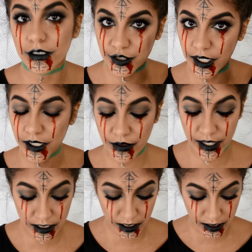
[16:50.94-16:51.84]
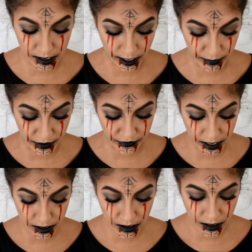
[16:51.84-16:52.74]
Triangle things on the side of my
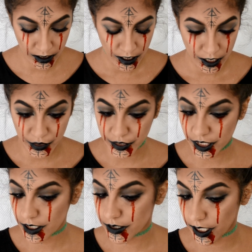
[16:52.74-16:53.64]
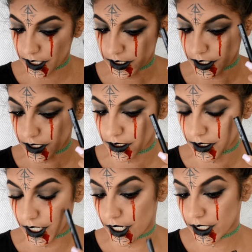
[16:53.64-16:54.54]
face. So it just looks like it's a
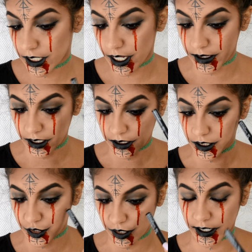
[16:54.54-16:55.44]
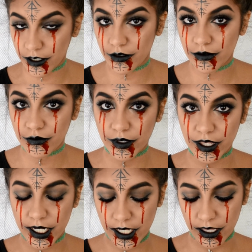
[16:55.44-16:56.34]
line and then the triangle
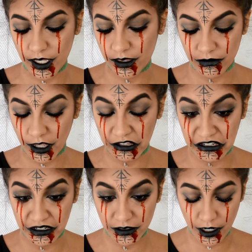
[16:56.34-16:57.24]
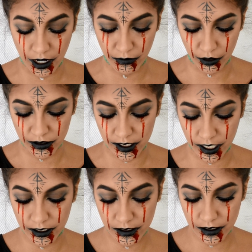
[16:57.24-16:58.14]
within it, and then that's it on both
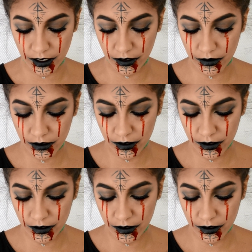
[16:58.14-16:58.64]
sides. So